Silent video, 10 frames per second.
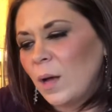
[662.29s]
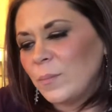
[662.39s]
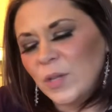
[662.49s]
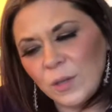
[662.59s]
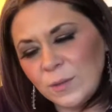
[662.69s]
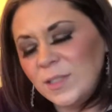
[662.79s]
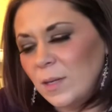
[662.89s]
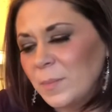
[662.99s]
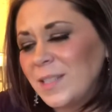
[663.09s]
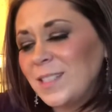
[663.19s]
You know,
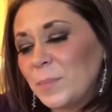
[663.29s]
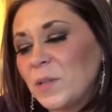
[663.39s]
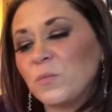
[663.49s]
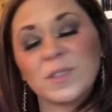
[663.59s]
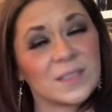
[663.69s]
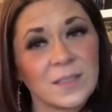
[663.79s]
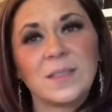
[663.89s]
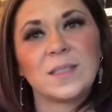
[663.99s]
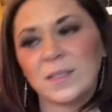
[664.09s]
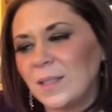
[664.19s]
somebody's been
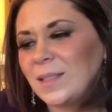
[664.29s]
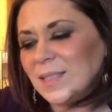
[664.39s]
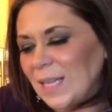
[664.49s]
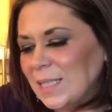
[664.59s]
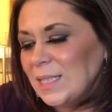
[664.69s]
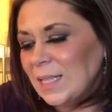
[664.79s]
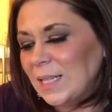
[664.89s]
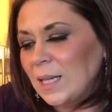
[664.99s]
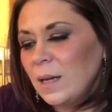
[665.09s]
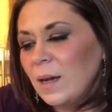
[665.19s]
resistant to this
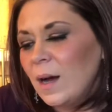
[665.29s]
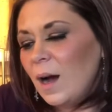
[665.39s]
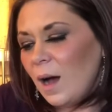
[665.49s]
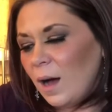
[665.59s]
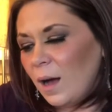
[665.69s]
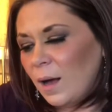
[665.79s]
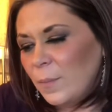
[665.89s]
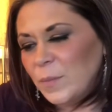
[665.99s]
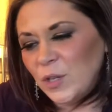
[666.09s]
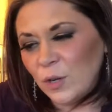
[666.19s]
ending.
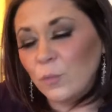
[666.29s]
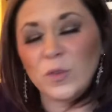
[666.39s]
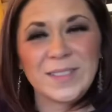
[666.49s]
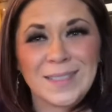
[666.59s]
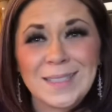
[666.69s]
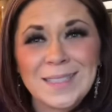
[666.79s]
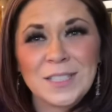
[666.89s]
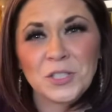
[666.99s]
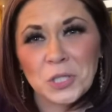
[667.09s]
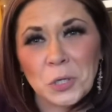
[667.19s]
You know,
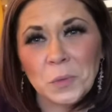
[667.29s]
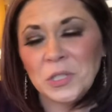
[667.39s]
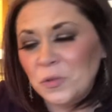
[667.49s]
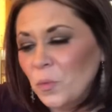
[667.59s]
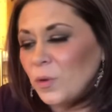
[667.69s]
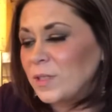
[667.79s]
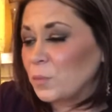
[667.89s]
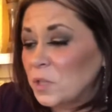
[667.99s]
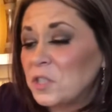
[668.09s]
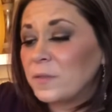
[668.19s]
resistant to going towards
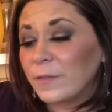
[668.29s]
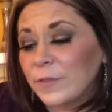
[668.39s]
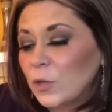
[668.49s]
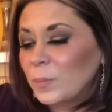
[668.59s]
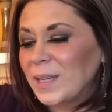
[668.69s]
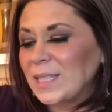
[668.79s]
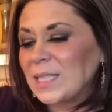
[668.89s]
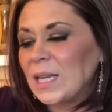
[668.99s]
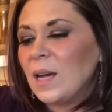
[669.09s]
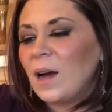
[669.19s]
wish
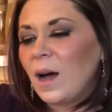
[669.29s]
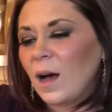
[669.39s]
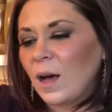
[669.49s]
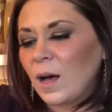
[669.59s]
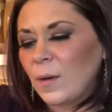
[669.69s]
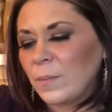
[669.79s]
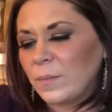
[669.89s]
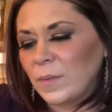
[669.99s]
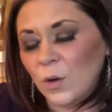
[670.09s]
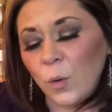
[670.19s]
fulfillment.
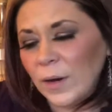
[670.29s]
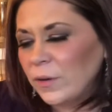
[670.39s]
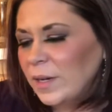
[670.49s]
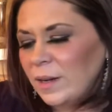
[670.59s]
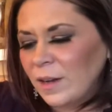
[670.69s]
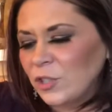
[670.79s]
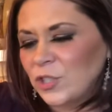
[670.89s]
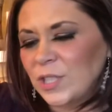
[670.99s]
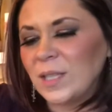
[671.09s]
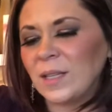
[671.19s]
Aquarian
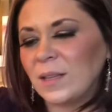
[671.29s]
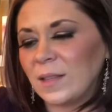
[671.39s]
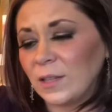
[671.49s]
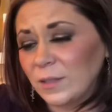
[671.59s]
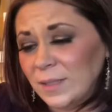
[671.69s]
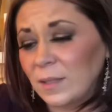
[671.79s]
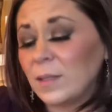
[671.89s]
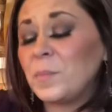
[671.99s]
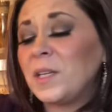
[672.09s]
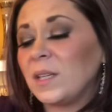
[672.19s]
energy, there is going to
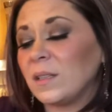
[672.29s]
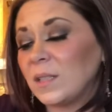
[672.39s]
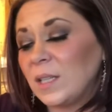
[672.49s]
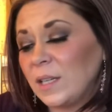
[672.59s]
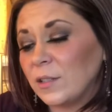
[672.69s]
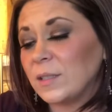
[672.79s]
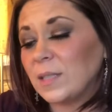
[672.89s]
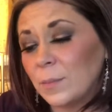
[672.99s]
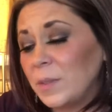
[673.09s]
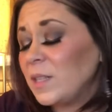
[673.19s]
be healing here.
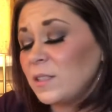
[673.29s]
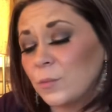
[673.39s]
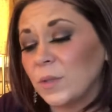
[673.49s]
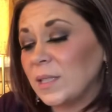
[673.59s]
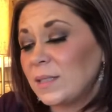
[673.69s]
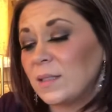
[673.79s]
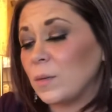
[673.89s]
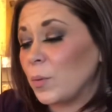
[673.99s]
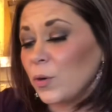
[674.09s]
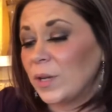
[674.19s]
Somebody is releasing a
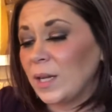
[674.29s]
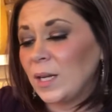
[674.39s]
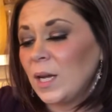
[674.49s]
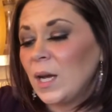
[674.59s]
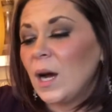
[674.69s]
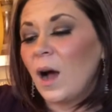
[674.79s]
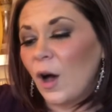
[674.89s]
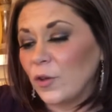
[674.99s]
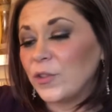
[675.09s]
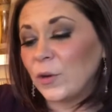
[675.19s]
burden.
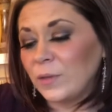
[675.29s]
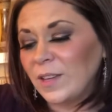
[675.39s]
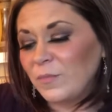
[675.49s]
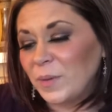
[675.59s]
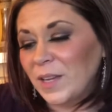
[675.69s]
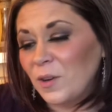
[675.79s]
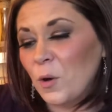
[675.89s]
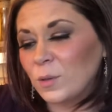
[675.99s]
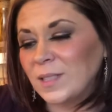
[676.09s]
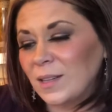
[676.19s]
Although they've been
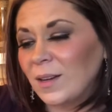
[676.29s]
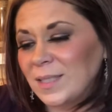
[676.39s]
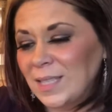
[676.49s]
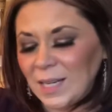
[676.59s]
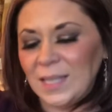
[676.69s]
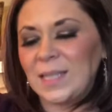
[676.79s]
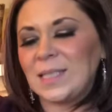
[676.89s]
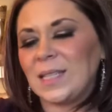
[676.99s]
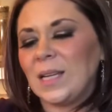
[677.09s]
holding on tight,